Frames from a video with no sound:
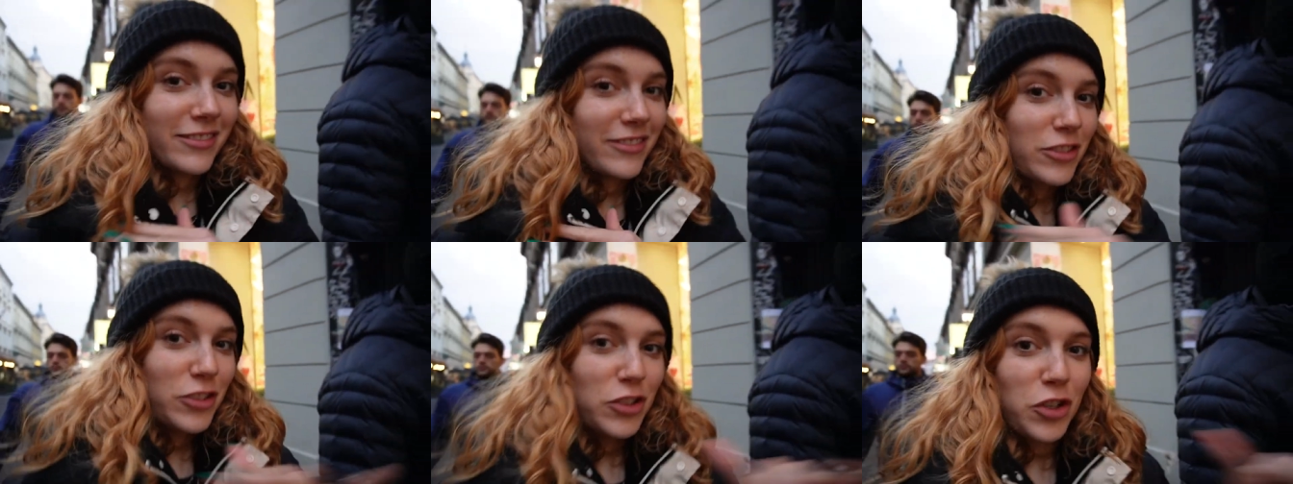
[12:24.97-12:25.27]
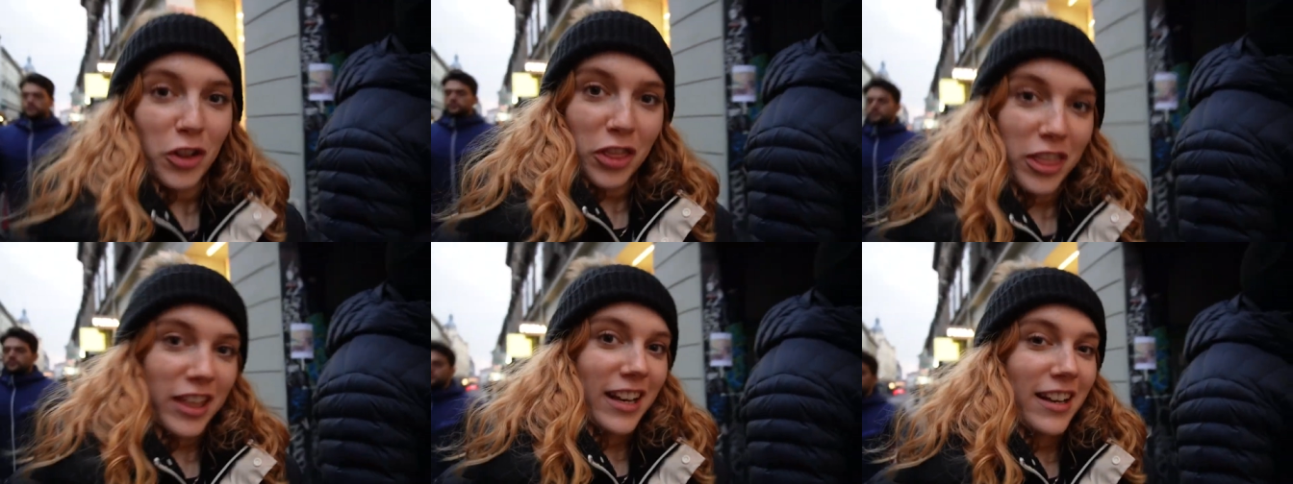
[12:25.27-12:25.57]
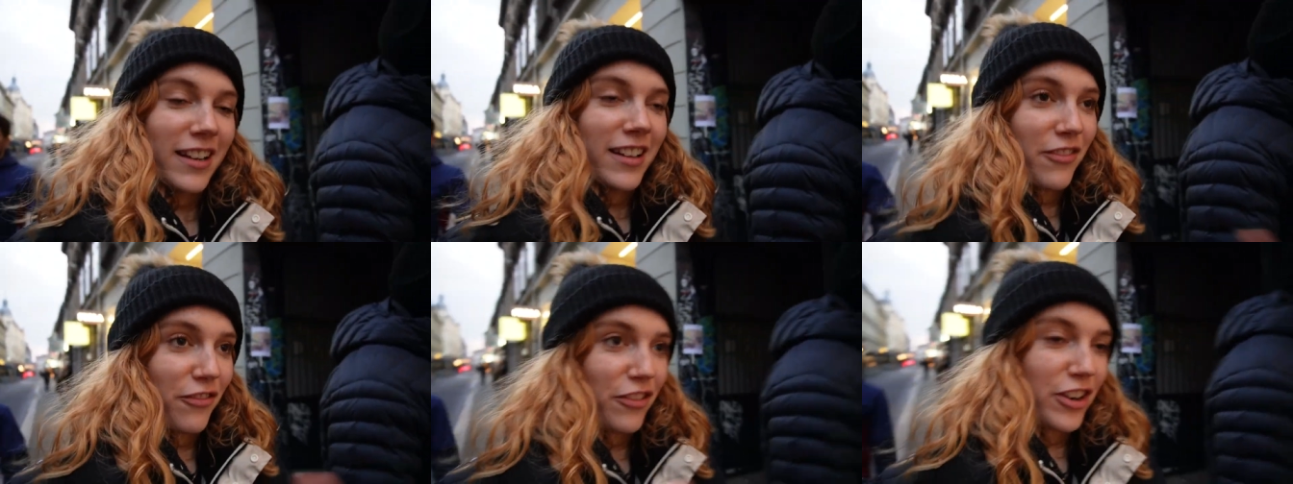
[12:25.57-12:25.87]

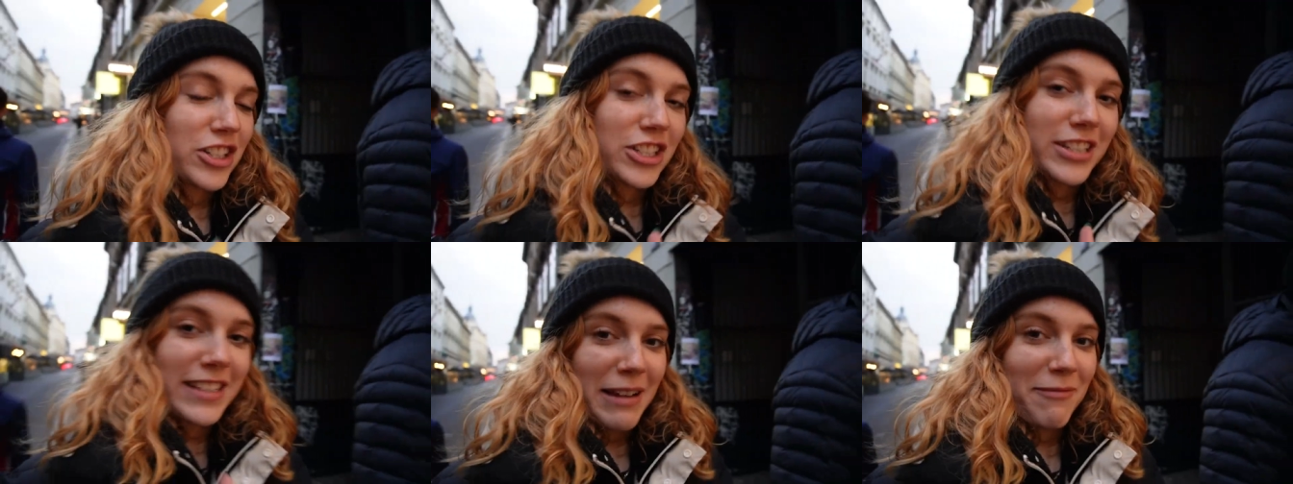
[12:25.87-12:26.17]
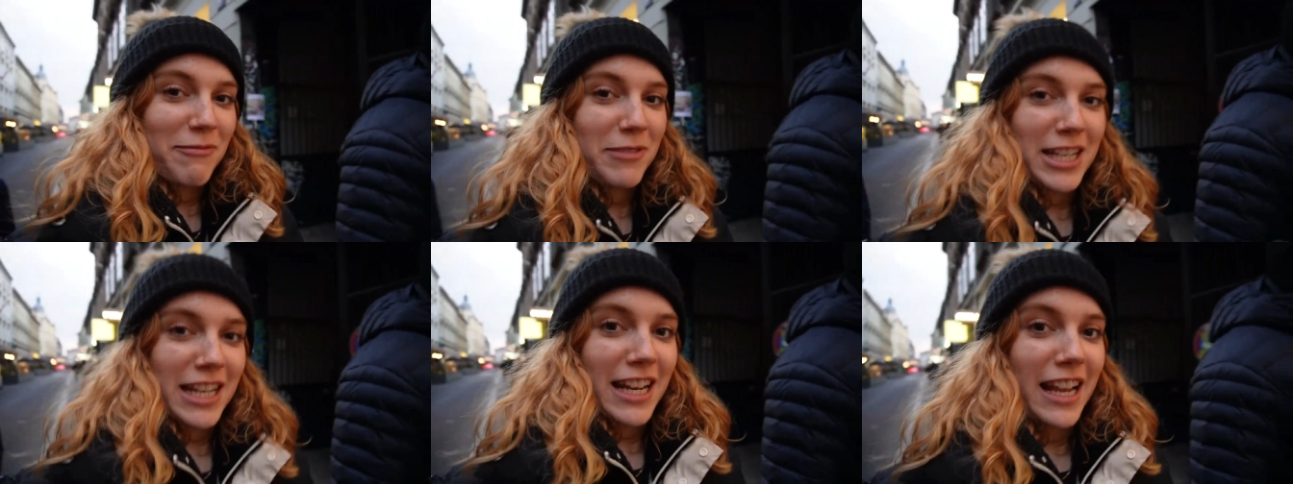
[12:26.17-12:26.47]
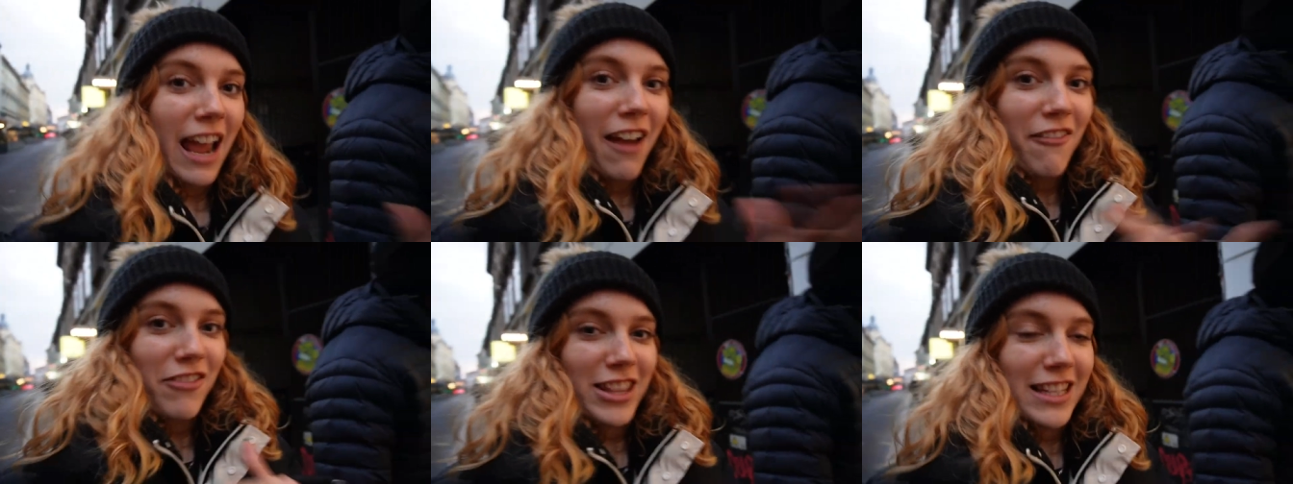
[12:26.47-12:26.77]
nothing the fridge is
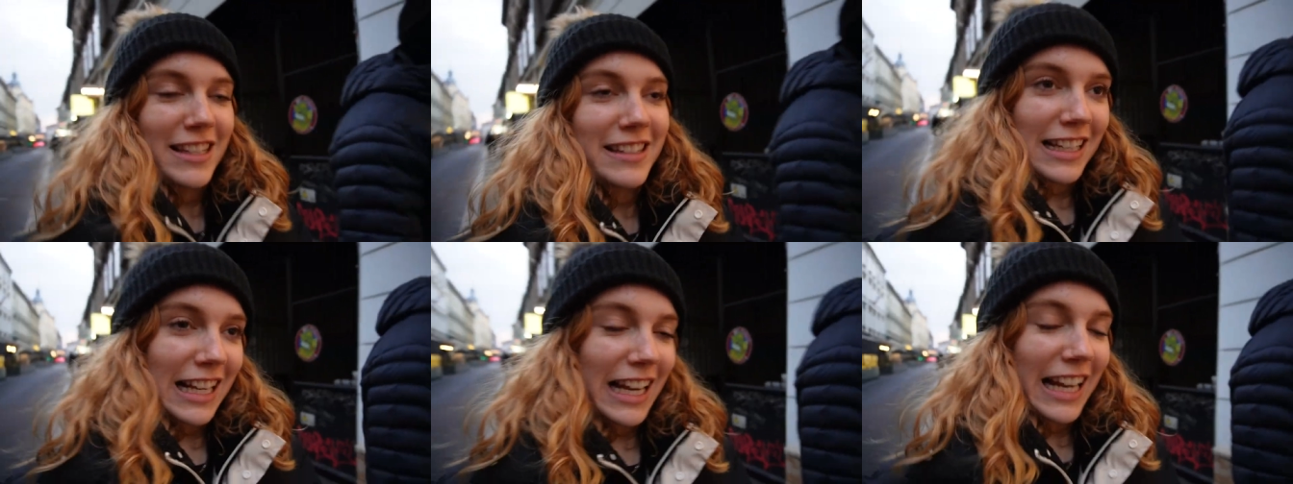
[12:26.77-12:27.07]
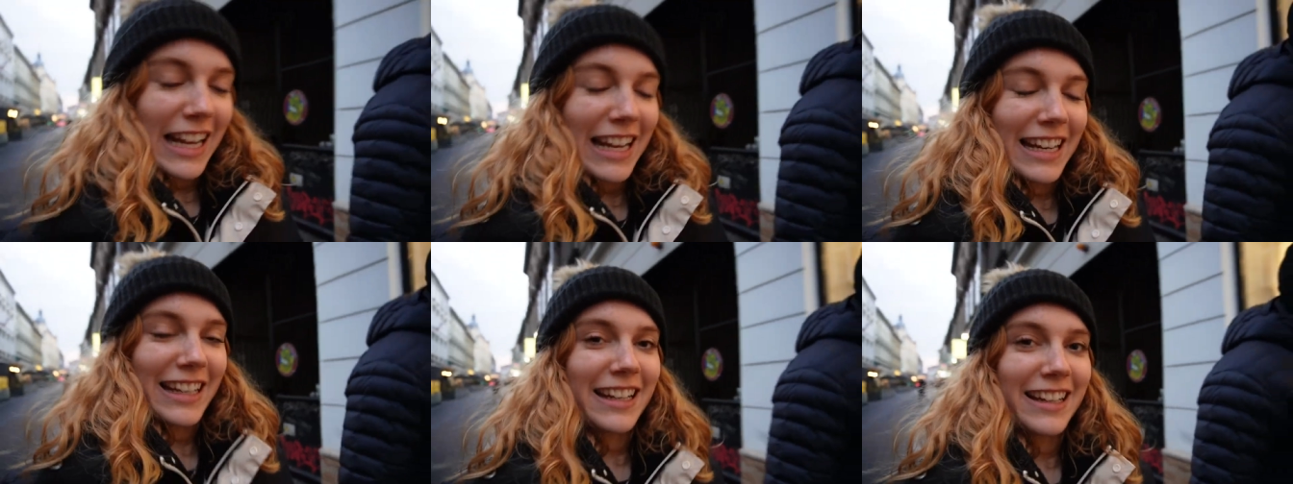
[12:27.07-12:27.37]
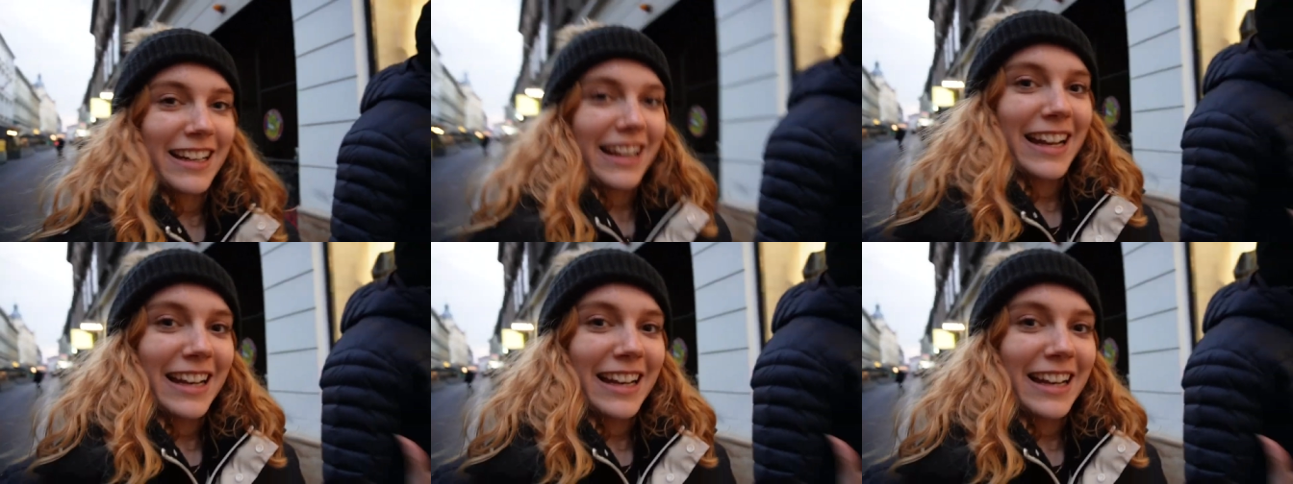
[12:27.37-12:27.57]
empty everything's clean